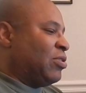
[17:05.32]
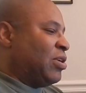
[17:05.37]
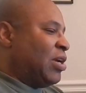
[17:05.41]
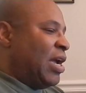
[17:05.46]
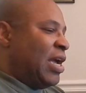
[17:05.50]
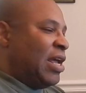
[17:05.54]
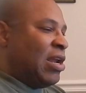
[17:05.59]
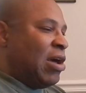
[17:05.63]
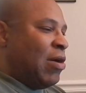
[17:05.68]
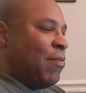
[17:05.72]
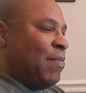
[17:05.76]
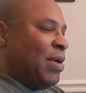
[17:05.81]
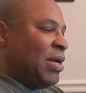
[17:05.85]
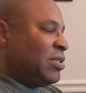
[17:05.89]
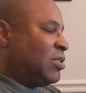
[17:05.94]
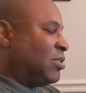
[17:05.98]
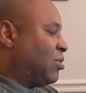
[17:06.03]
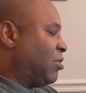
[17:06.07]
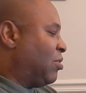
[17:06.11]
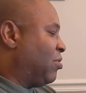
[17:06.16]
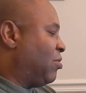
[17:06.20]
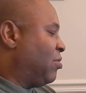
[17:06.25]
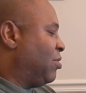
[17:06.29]
your analog
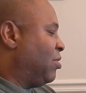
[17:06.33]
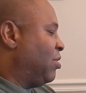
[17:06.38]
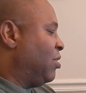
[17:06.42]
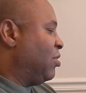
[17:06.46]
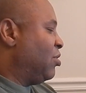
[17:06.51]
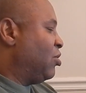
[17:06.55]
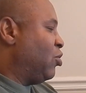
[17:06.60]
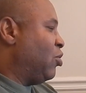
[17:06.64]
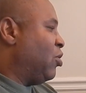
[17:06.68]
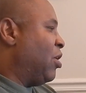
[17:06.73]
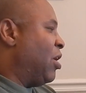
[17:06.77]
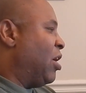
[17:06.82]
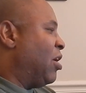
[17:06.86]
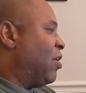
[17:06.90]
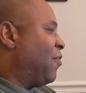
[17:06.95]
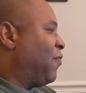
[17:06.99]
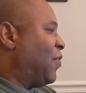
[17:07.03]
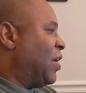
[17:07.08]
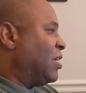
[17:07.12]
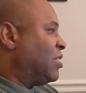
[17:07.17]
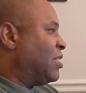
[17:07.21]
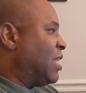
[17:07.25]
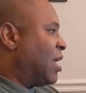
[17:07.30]
mixer, to your
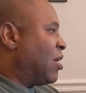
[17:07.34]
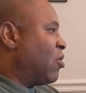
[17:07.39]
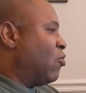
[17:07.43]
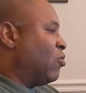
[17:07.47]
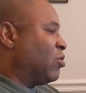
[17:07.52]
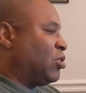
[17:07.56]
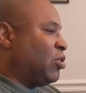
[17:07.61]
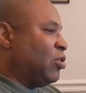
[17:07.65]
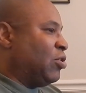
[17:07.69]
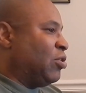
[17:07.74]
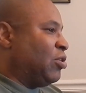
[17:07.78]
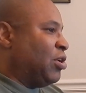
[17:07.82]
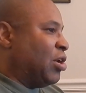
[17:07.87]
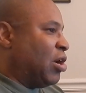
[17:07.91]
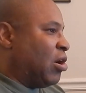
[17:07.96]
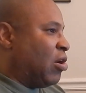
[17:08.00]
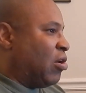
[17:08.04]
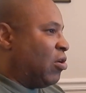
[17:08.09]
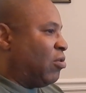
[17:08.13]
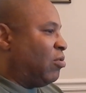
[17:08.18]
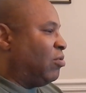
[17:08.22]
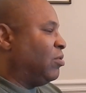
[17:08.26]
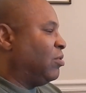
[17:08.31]
interface that go into your
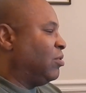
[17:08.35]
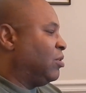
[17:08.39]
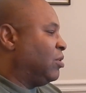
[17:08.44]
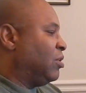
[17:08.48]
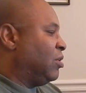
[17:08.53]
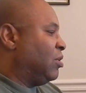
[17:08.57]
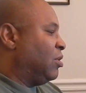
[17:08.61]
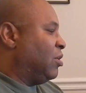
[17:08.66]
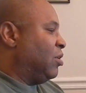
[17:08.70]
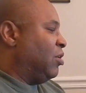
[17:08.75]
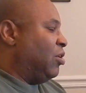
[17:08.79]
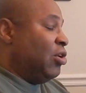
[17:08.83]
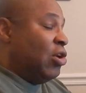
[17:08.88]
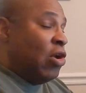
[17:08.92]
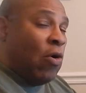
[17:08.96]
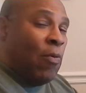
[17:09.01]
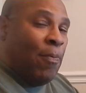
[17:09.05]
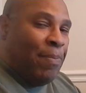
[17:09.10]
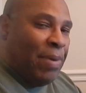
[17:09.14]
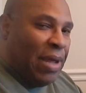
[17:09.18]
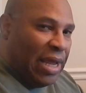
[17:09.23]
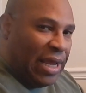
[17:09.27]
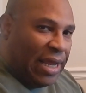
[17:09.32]
DAW. No
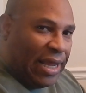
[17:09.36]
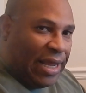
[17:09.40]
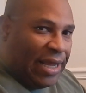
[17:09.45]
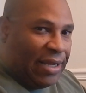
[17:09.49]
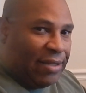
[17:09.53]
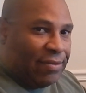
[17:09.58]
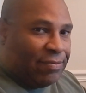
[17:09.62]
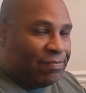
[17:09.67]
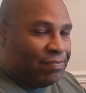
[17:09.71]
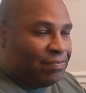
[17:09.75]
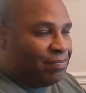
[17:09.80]
biggie.